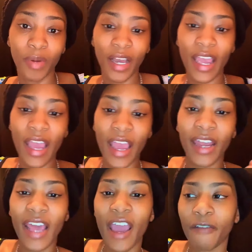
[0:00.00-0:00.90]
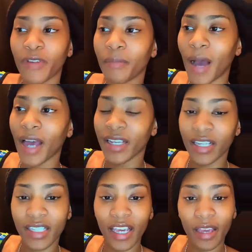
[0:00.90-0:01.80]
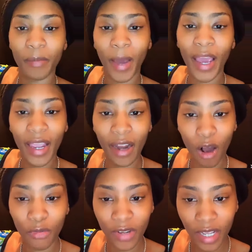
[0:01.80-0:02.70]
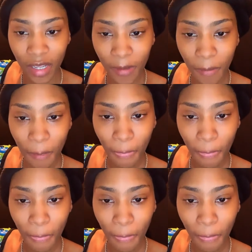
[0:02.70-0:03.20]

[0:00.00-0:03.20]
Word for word: But and everybody is getting paid off of it.